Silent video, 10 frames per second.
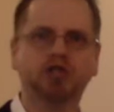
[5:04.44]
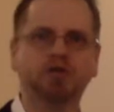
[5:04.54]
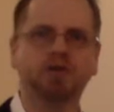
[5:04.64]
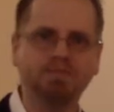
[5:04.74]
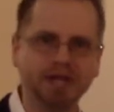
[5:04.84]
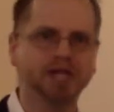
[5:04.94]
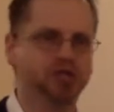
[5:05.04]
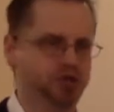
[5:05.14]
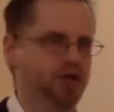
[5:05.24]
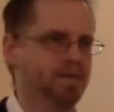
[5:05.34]
to the
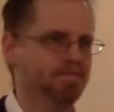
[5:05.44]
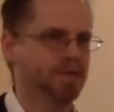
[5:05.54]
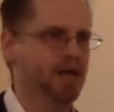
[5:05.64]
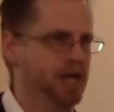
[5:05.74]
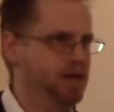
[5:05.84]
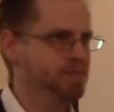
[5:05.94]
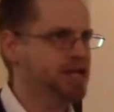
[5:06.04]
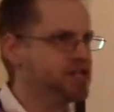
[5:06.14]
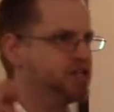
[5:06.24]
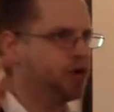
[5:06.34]
ministry.
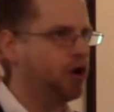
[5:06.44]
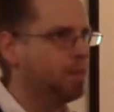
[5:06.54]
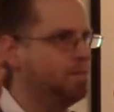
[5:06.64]
Because there are